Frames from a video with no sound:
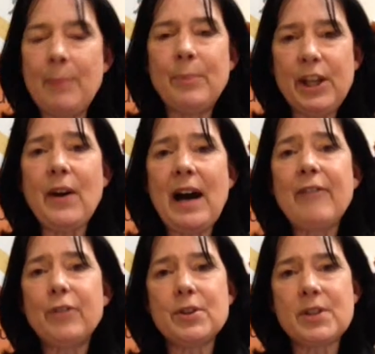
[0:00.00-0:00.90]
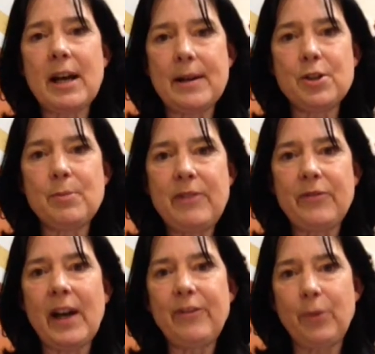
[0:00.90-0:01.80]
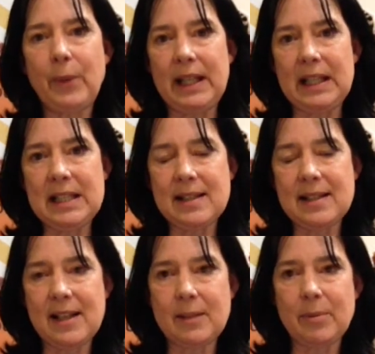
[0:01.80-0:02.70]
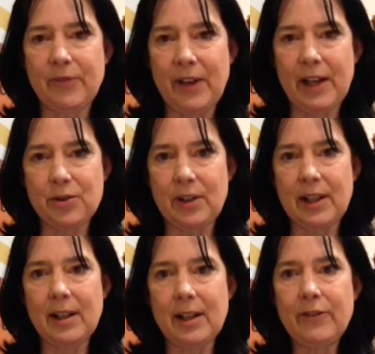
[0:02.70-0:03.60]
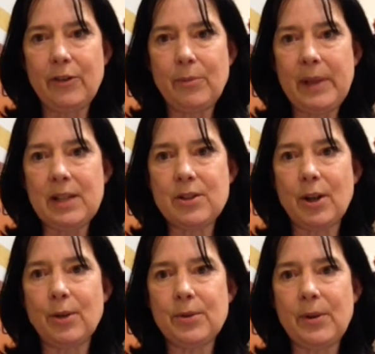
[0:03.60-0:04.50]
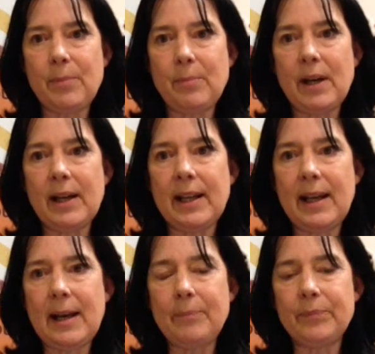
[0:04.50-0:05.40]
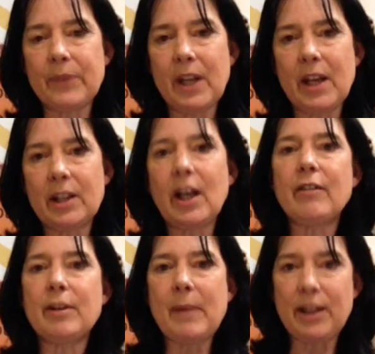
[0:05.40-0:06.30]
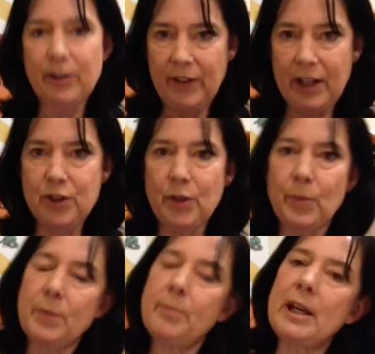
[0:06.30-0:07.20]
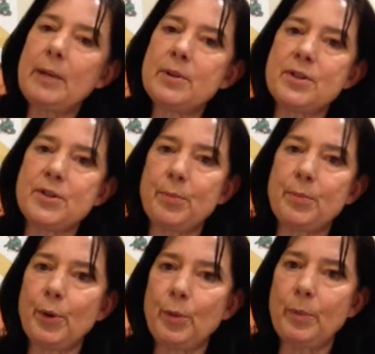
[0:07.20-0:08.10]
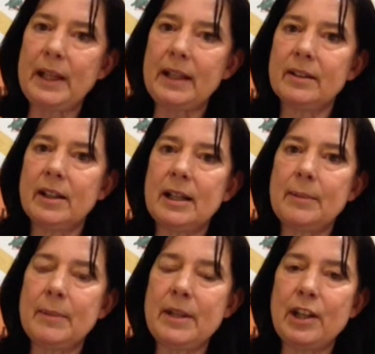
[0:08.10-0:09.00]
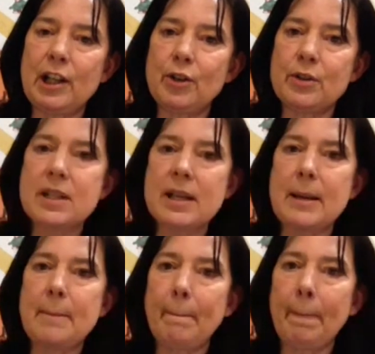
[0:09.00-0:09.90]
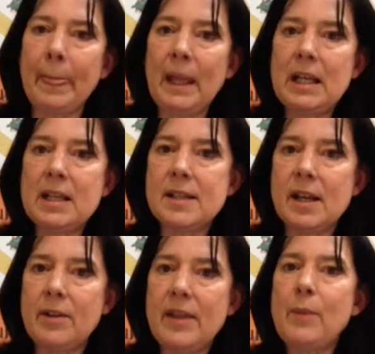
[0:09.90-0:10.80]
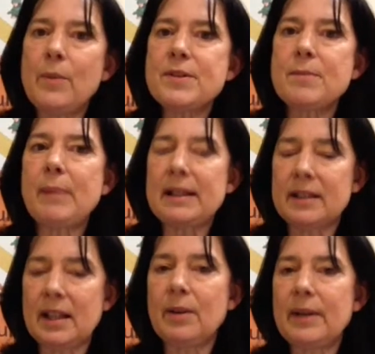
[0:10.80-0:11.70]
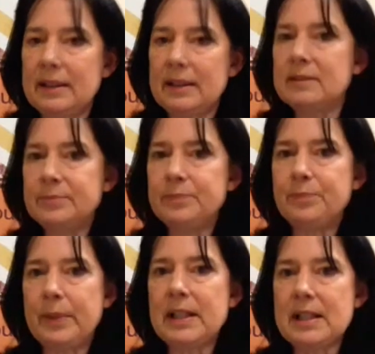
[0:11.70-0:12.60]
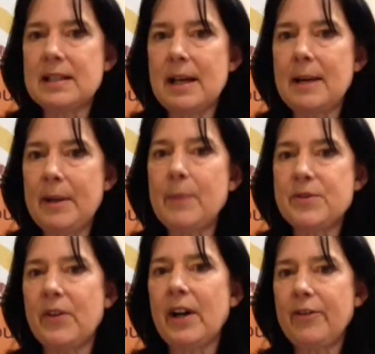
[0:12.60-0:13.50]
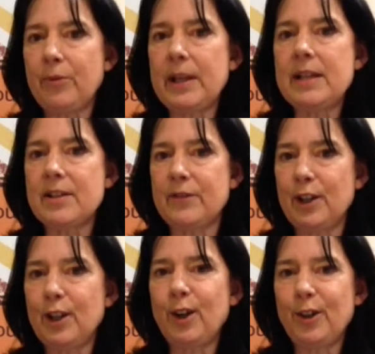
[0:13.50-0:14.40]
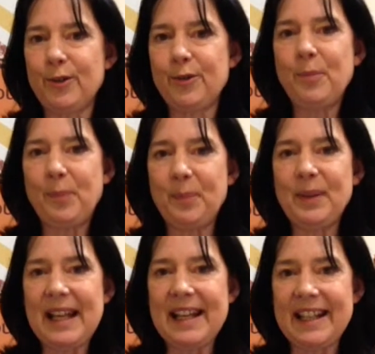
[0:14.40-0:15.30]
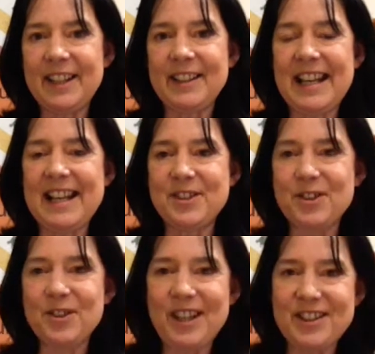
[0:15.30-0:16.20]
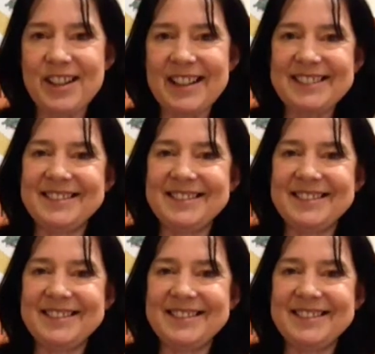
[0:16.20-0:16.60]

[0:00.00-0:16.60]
but you have got time. It took me 5 weeks to set up a factory from being told that my current manufacturer wouldn't be able to support me in the long term. So that wasn't bad going, but it was 5 weeks of a lot of planning and head scratching.